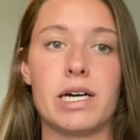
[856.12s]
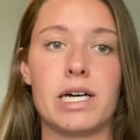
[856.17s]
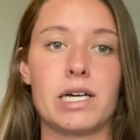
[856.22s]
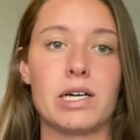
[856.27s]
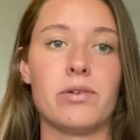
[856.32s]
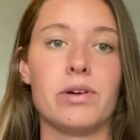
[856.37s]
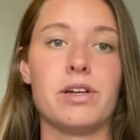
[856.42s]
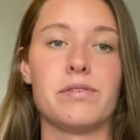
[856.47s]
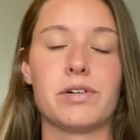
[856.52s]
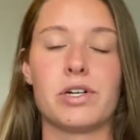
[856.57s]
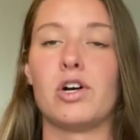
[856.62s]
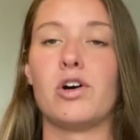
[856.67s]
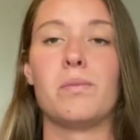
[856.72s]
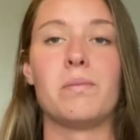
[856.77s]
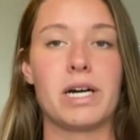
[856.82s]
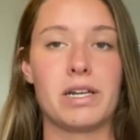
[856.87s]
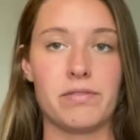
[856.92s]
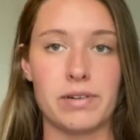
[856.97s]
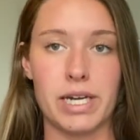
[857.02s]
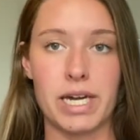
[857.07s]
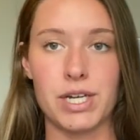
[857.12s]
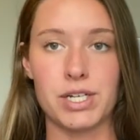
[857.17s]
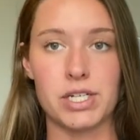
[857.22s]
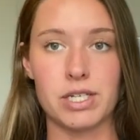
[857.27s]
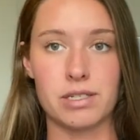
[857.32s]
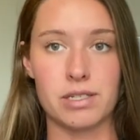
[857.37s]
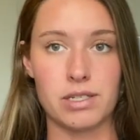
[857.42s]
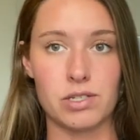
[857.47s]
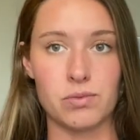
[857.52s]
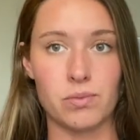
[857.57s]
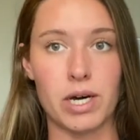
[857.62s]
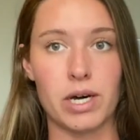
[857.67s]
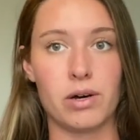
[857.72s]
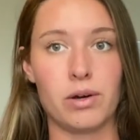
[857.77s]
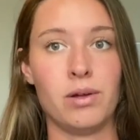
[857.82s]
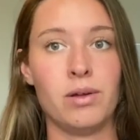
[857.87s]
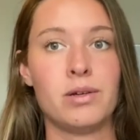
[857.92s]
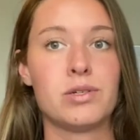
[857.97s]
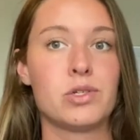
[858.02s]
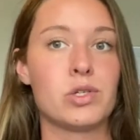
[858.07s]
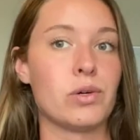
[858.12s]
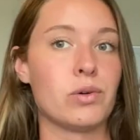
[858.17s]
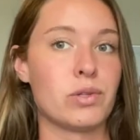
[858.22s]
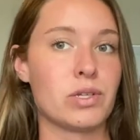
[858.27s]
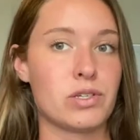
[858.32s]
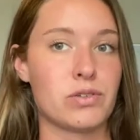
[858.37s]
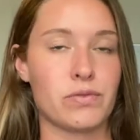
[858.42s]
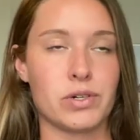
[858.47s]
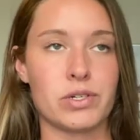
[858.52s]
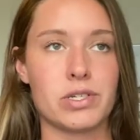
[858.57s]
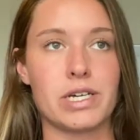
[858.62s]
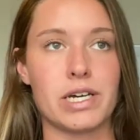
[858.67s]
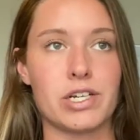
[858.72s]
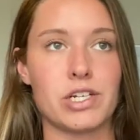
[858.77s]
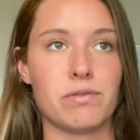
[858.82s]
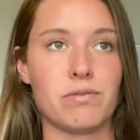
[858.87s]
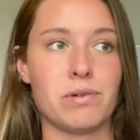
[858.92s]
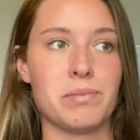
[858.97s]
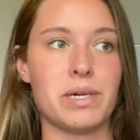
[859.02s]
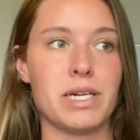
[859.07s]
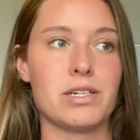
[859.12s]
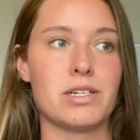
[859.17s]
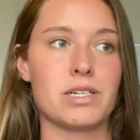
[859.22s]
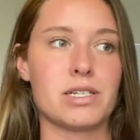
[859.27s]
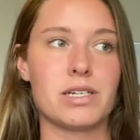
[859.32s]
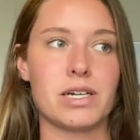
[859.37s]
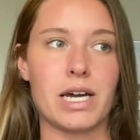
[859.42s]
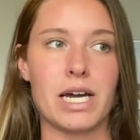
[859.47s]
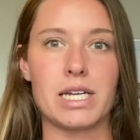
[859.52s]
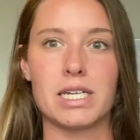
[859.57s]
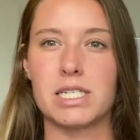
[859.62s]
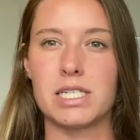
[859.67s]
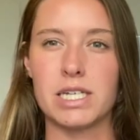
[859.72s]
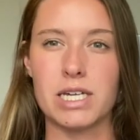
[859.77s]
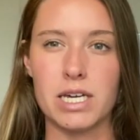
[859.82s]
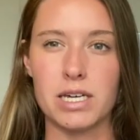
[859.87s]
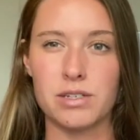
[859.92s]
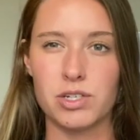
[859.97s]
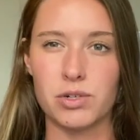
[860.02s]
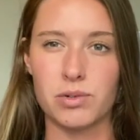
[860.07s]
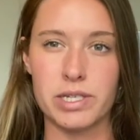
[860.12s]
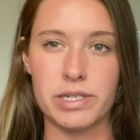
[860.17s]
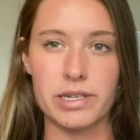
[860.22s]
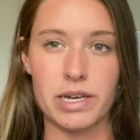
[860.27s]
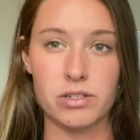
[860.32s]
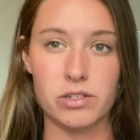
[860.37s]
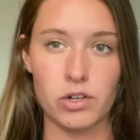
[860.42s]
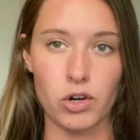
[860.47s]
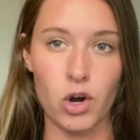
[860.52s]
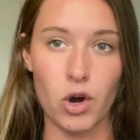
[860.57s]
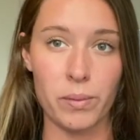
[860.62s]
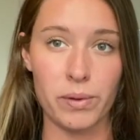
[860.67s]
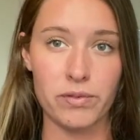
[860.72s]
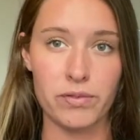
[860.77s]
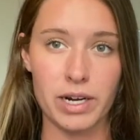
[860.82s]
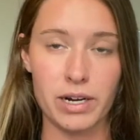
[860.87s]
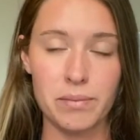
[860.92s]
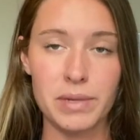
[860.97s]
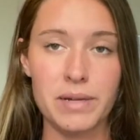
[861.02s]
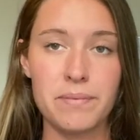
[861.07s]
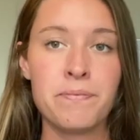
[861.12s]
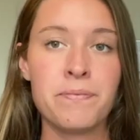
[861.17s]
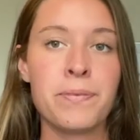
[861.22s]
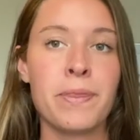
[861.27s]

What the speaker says: Going over home modifications as well. So this first session would be just to kind of see and to assess her home environment.